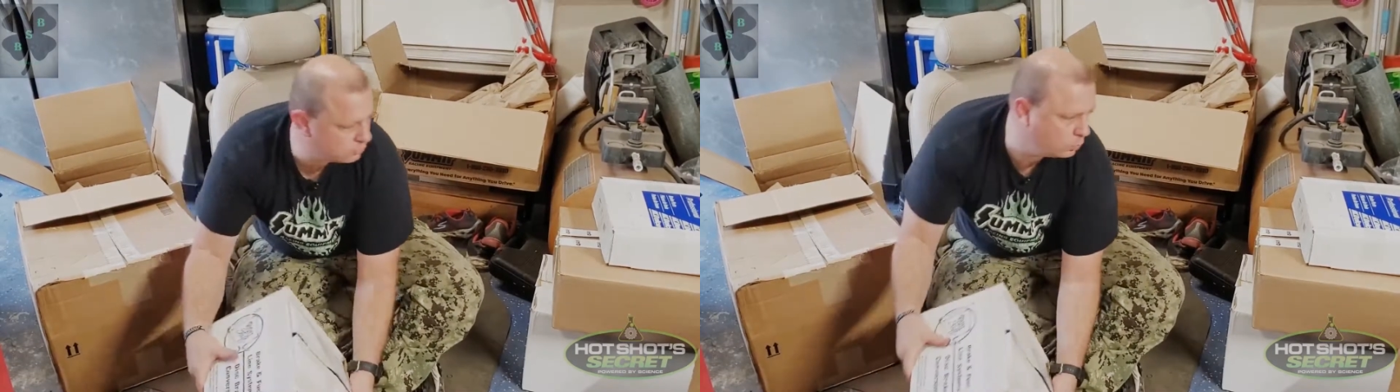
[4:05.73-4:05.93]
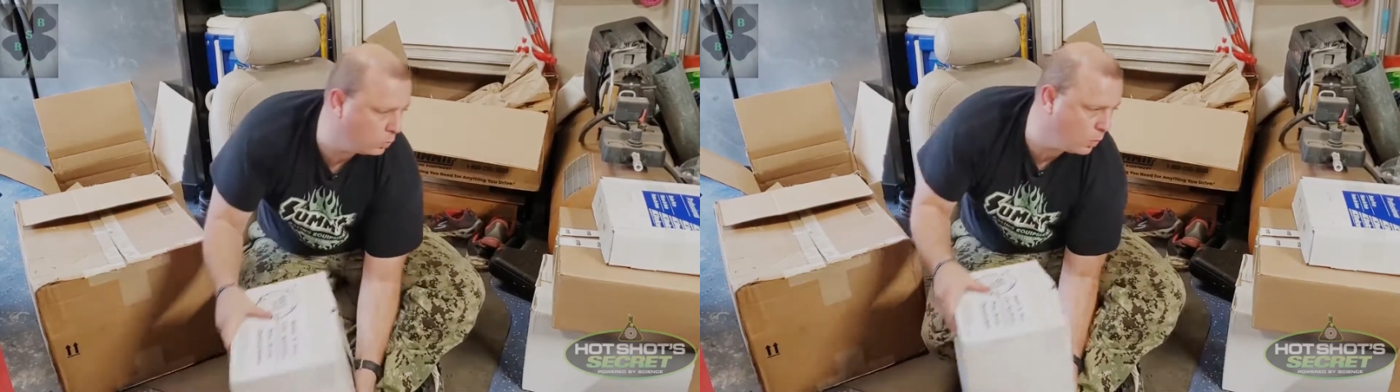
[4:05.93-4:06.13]

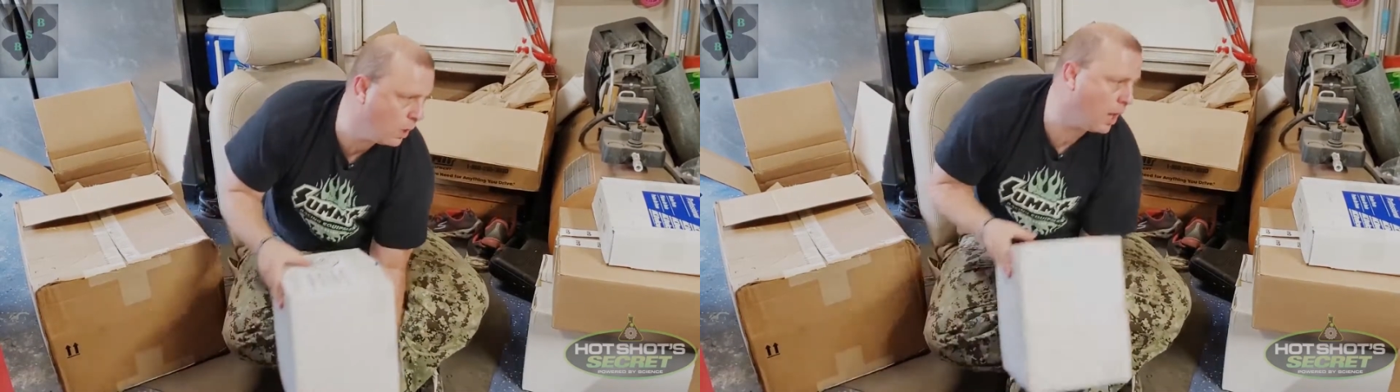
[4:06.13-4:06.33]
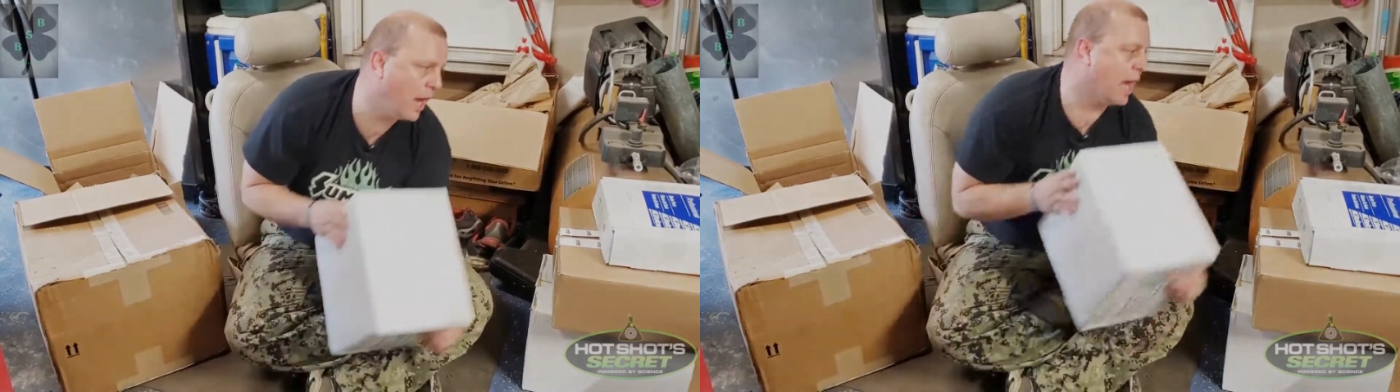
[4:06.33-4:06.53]
Whoa!
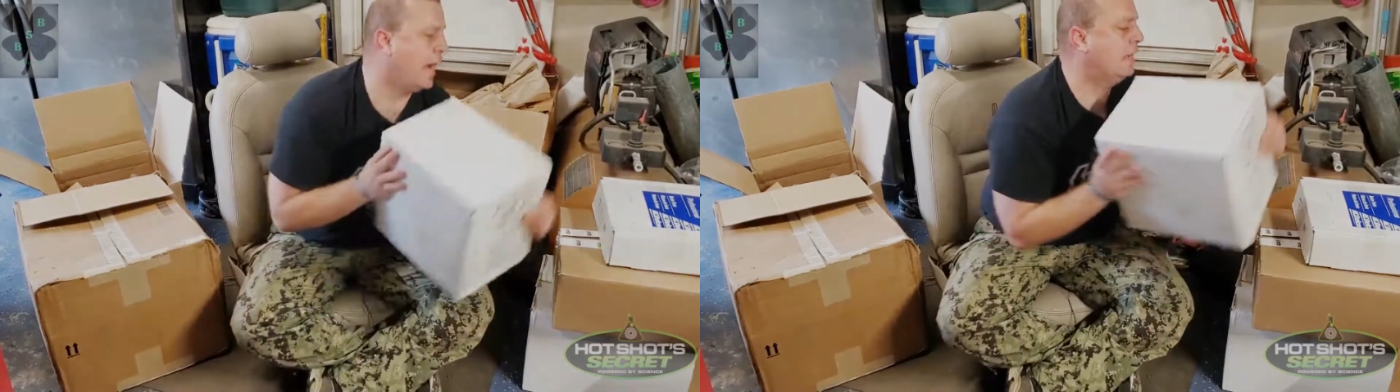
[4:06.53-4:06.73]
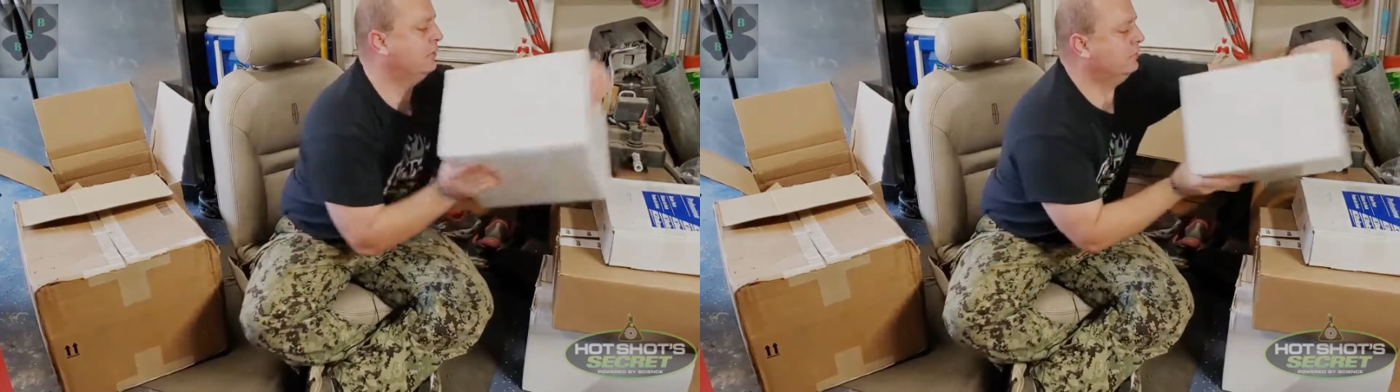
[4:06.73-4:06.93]

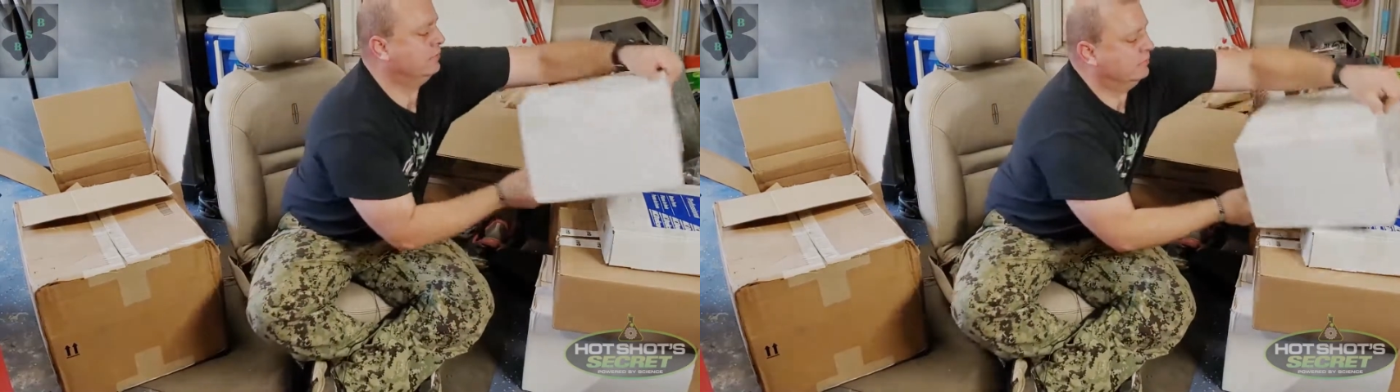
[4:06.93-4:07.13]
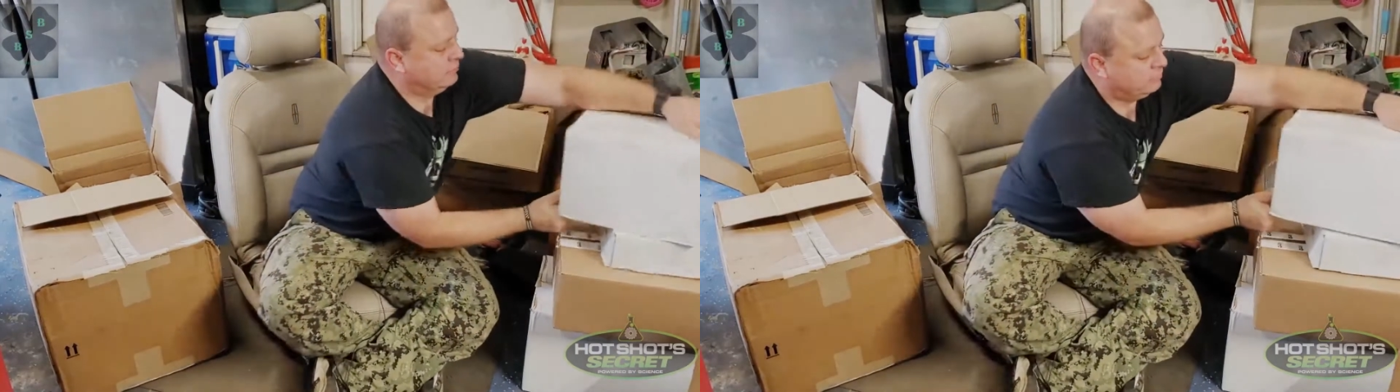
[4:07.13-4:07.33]

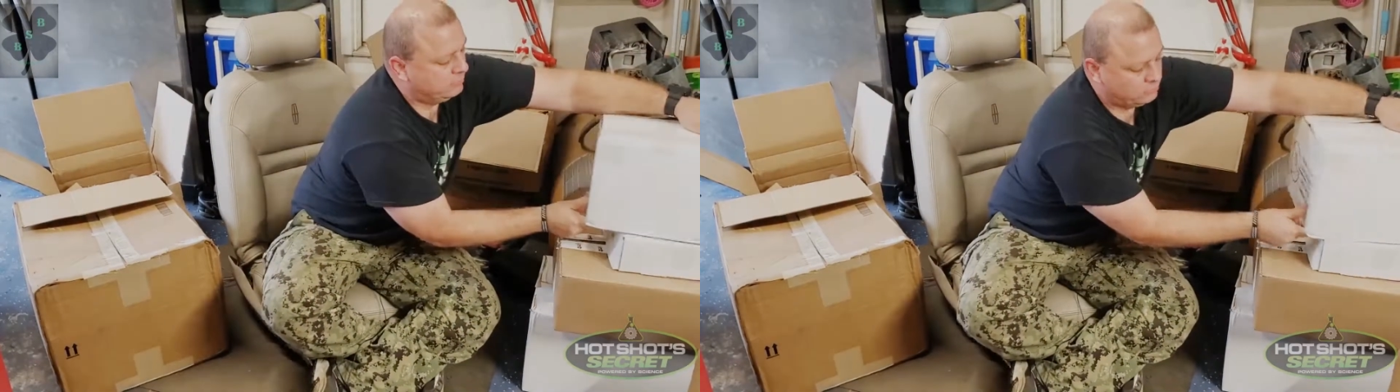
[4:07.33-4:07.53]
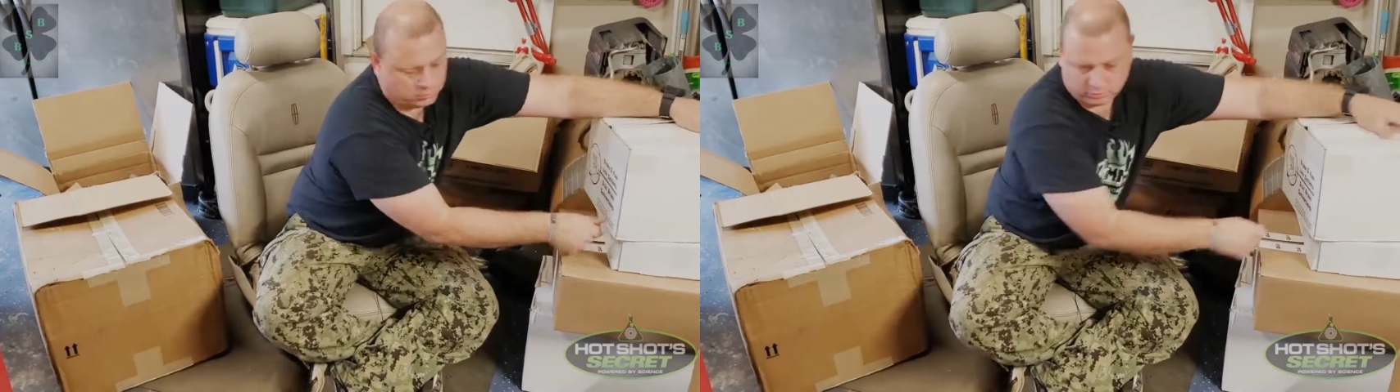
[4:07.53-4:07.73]

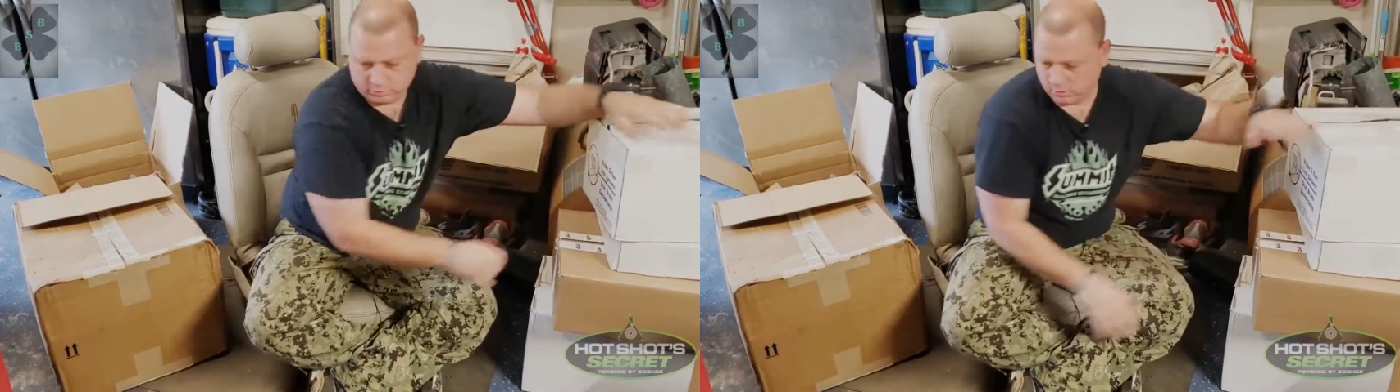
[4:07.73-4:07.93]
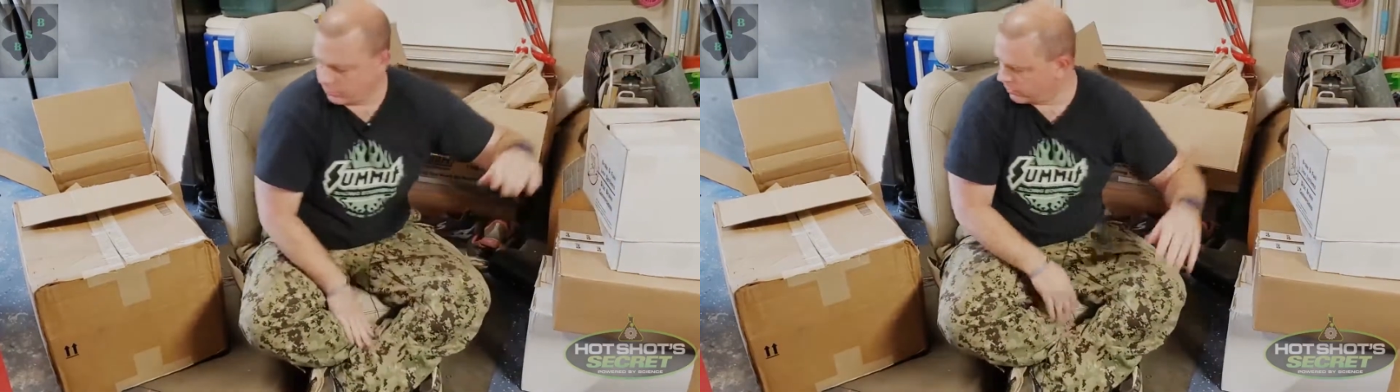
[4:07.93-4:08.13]

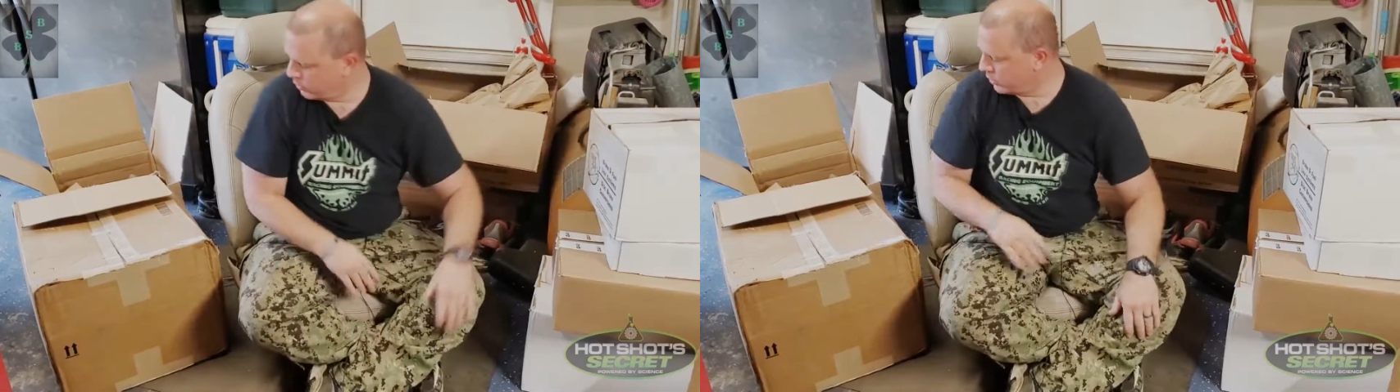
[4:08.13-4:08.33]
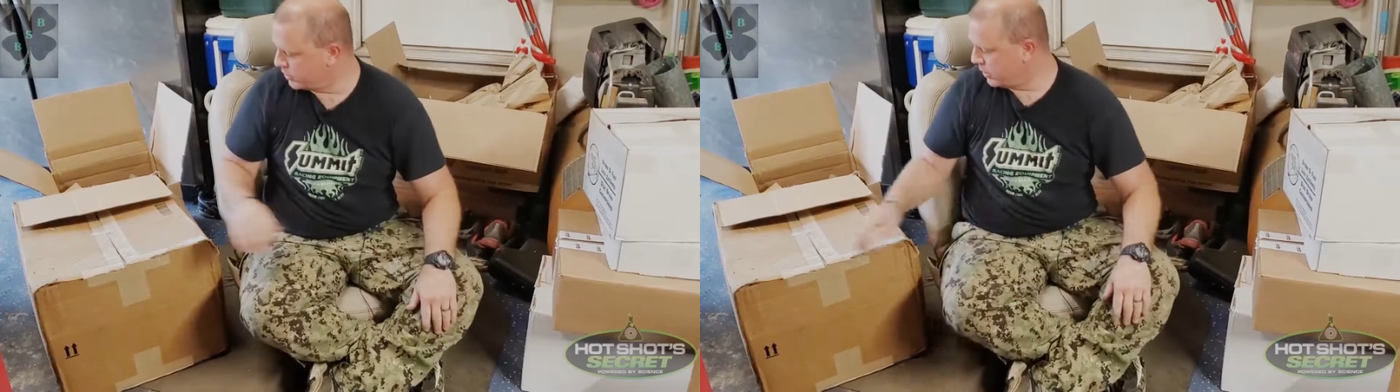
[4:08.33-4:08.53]
Are we
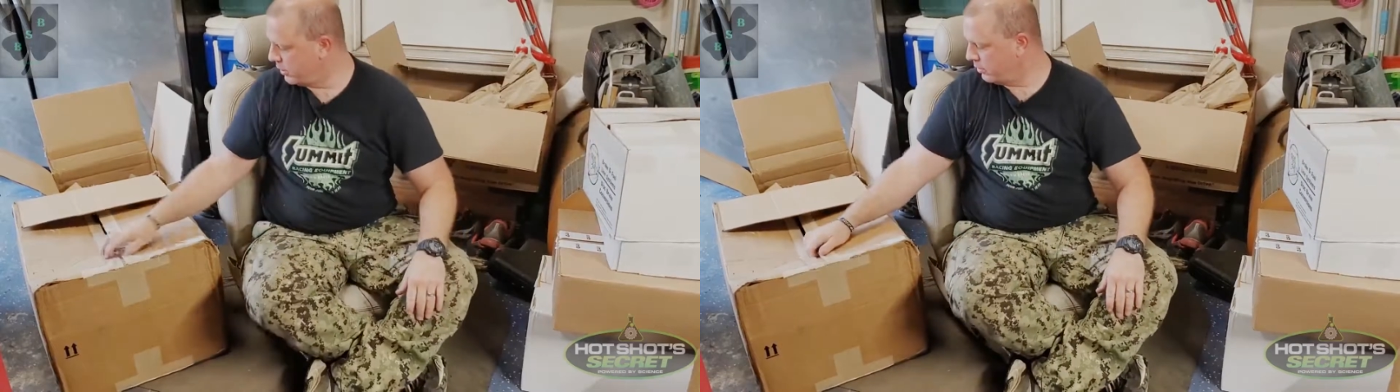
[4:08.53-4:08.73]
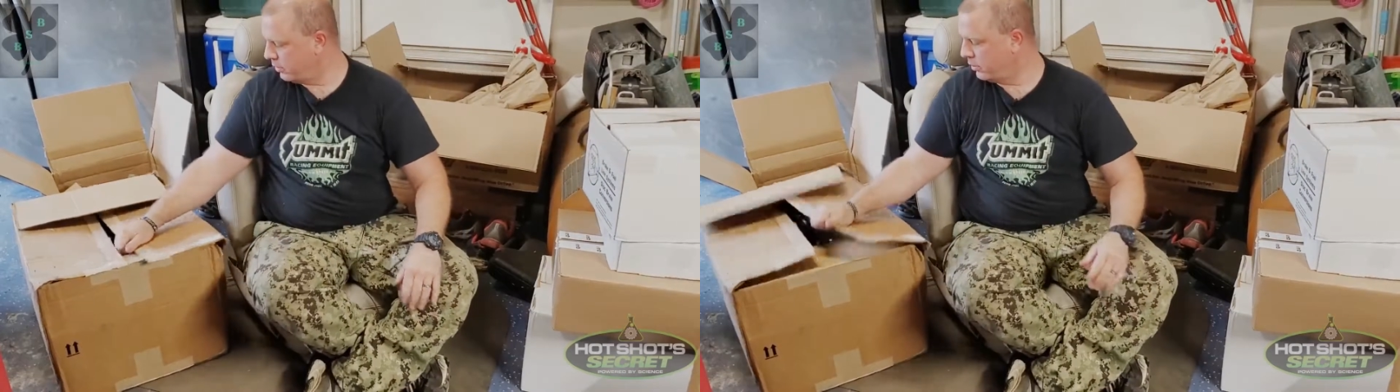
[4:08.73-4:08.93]
crushing
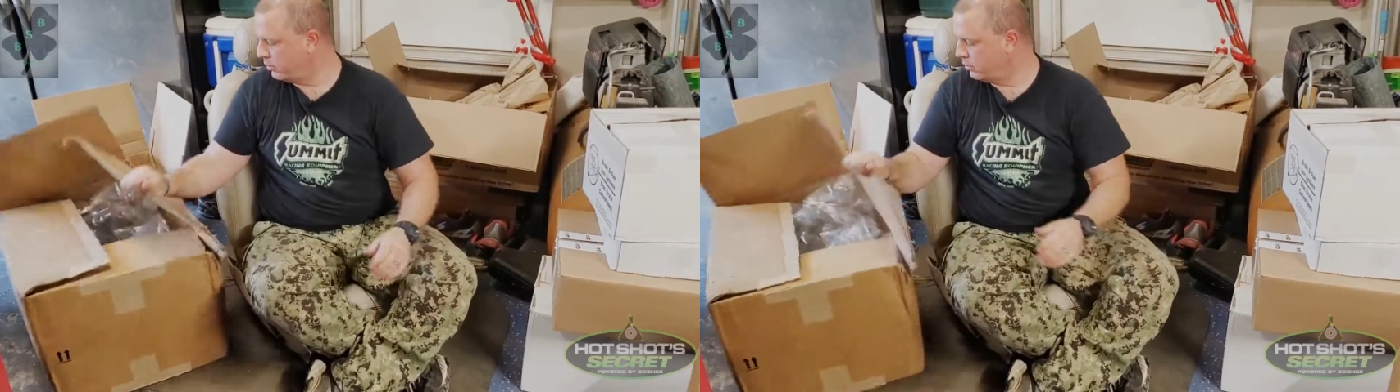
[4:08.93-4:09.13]
anything?